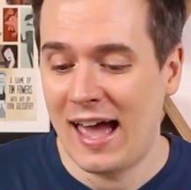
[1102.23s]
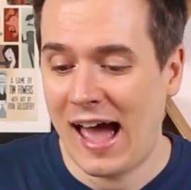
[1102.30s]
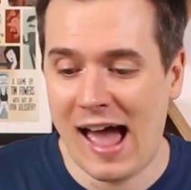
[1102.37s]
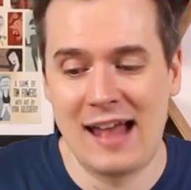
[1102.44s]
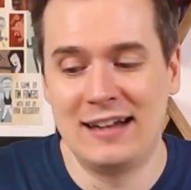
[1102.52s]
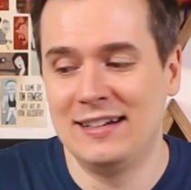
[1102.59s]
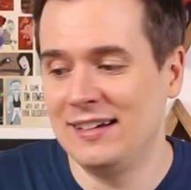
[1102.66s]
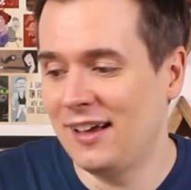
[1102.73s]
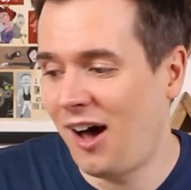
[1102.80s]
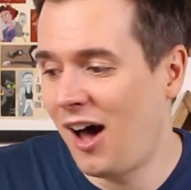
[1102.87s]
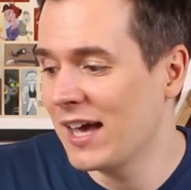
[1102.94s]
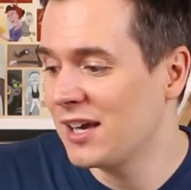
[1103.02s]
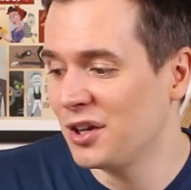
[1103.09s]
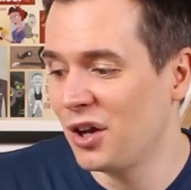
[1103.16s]
And
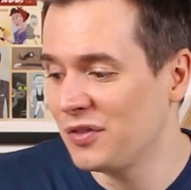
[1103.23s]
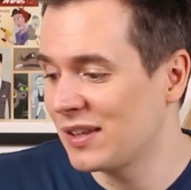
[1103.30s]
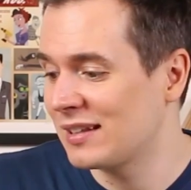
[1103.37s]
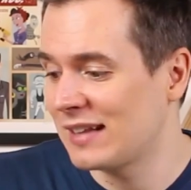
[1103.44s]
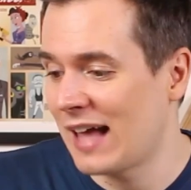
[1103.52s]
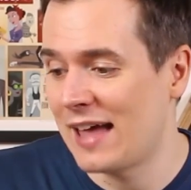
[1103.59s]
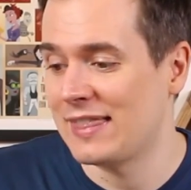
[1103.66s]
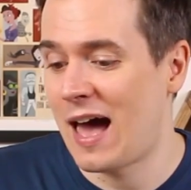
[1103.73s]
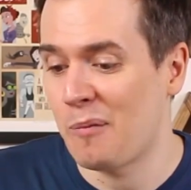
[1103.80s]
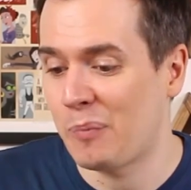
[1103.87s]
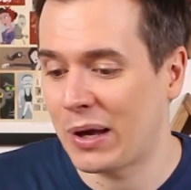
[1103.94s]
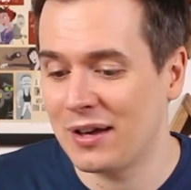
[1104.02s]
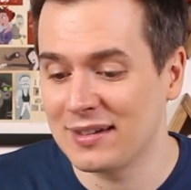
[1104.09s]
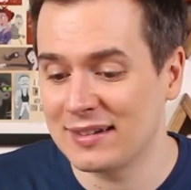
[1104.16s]
I can understand that
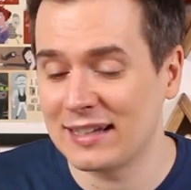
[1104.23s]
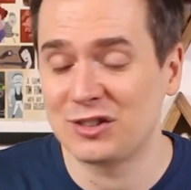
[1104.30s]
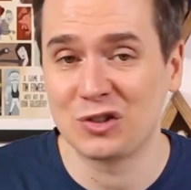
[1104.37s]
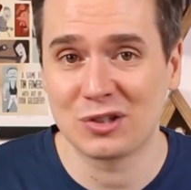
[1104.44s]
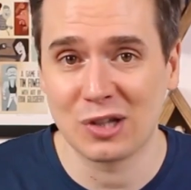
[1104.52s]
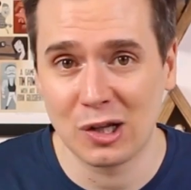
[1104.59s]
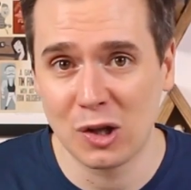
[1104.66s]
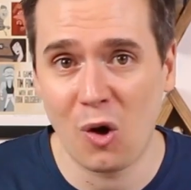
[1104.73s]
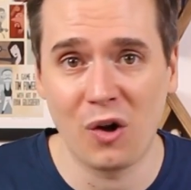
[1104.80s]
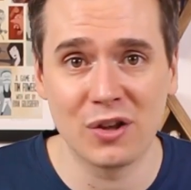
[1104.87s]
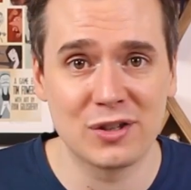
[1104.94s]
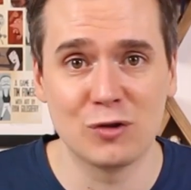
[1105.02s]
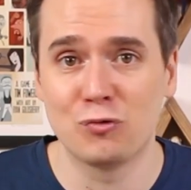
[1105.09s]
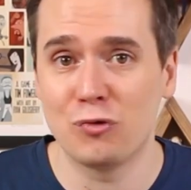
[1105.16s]
because there's just a
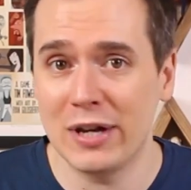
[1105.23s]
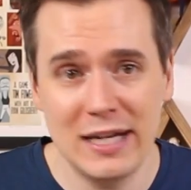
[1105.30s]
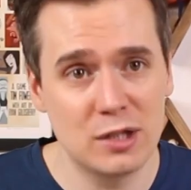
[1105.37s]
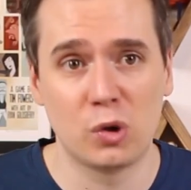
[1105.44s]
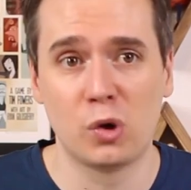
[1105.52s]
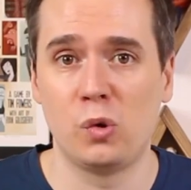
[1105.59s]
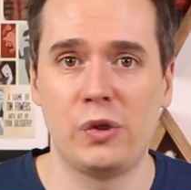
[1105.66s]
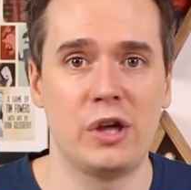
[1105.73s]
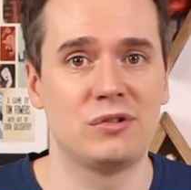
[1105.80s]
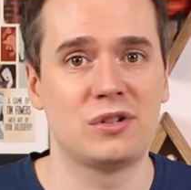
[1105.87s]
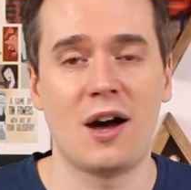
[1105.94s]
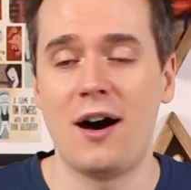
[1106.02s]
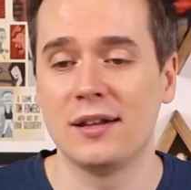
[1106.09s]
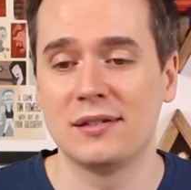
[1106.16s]
lot to read on all those
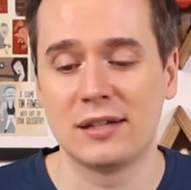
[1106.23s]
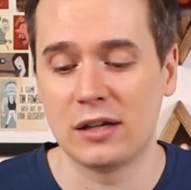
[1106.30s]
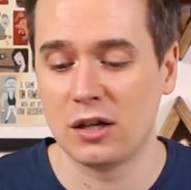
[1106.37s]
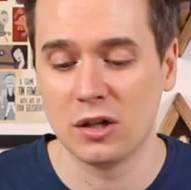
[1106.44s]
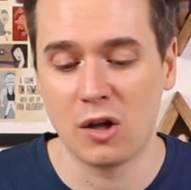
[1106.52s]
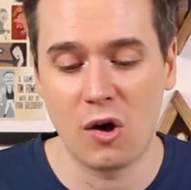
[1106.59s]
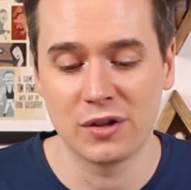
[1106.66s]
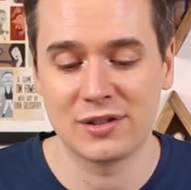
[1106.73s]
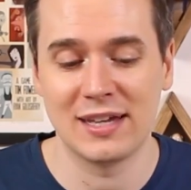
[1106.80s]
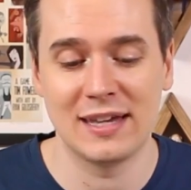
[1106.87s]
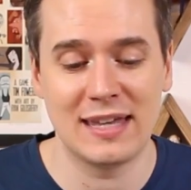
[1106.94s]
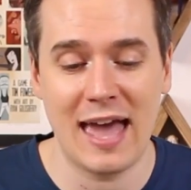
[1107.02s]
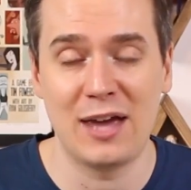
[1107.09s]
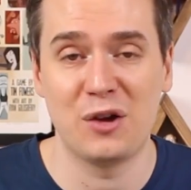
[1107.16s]
cards and a lot to
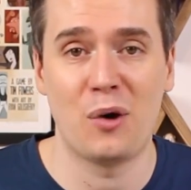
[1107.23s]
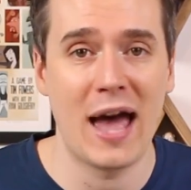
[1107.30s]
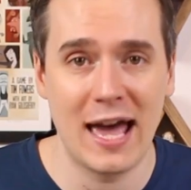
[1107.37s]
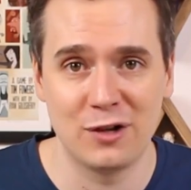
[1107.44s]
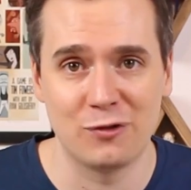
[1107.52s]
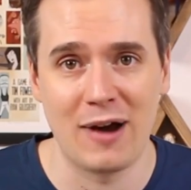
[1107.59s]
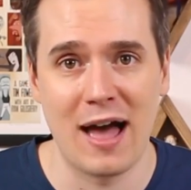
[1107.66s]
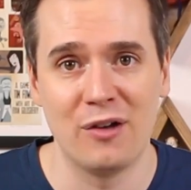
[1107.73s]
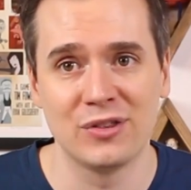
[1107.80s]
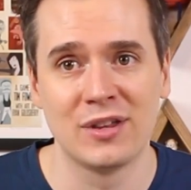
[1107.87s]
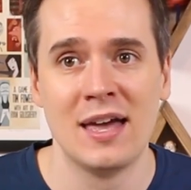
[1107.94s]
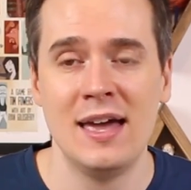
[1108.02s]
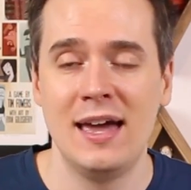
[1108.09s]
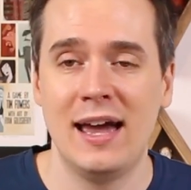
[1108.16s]
get your head around.
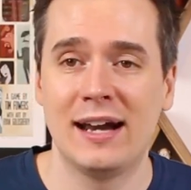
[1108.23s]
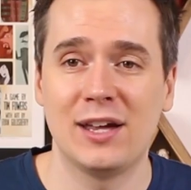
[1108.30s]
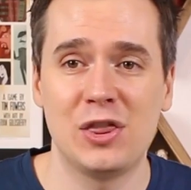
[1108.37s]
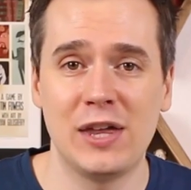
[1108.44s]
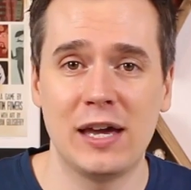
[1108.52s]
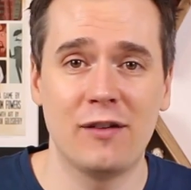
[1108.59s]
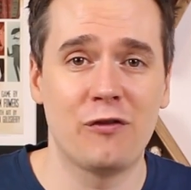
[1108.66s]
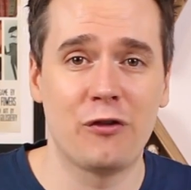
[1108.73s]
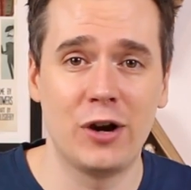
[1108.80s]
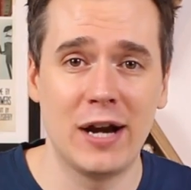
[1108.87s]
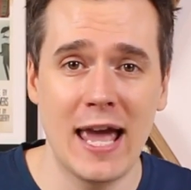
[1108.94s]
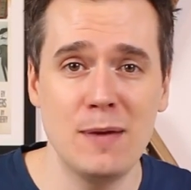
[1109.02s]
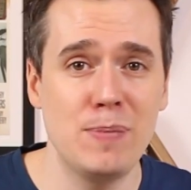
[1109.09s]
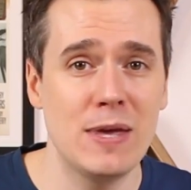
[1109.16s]
And I think for
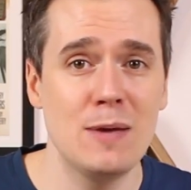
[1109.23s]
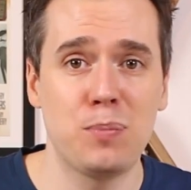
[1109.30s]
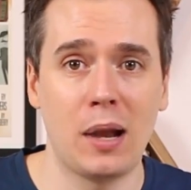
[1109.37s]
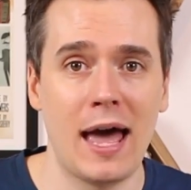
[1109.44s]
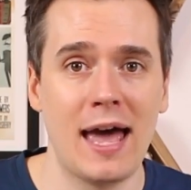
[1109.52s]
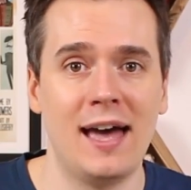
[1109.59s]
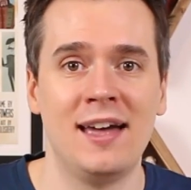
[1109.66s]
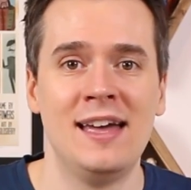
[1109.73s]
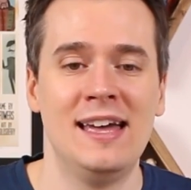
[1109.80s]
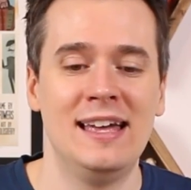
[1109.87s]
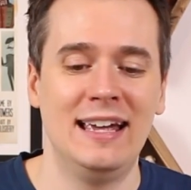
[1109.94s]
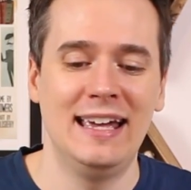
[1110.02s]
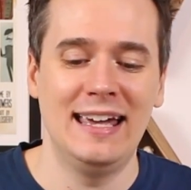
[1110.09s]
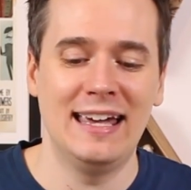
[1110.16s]
an AP player,
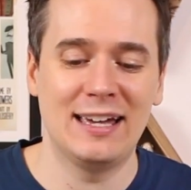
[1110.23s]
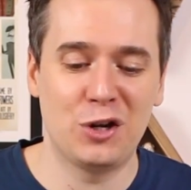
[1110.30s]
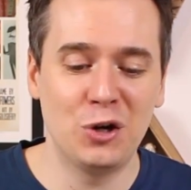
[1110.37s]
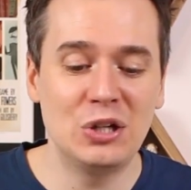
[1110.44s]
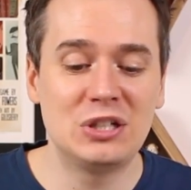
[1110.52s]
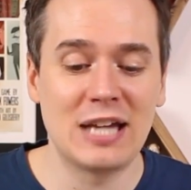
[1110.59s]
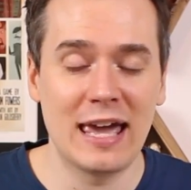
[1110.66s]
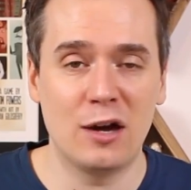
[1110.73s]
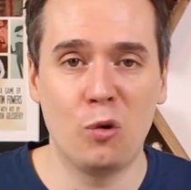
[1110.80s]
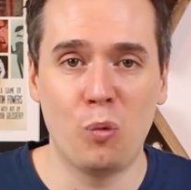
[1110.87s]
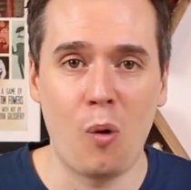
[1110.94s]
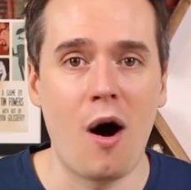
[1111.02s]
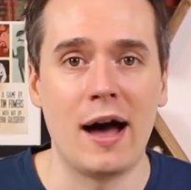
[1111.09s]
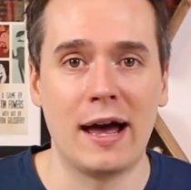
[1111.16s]
it could take a
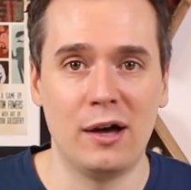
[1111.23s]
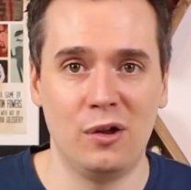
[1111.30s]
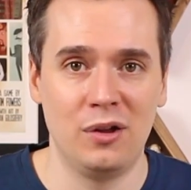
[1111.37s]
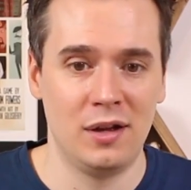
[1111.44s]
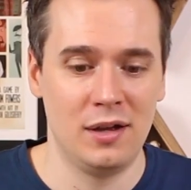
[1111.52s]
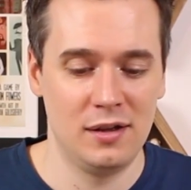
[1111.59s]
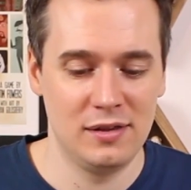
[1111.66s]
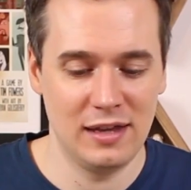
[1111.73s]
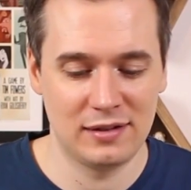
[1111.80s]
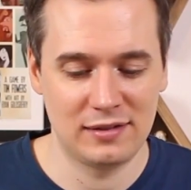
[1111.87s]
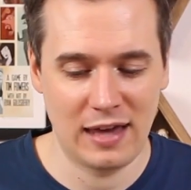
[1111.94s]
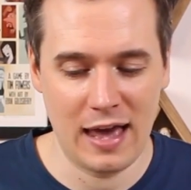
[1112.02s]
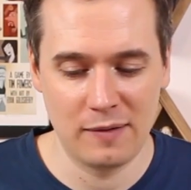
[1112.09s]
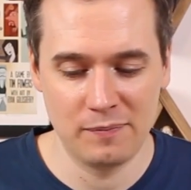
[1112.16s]
while, this
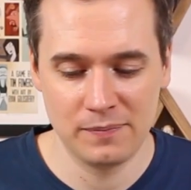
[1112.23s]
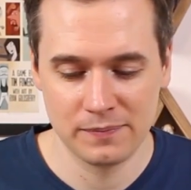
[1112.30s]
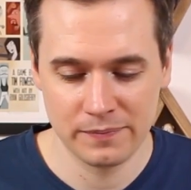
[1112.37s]
game.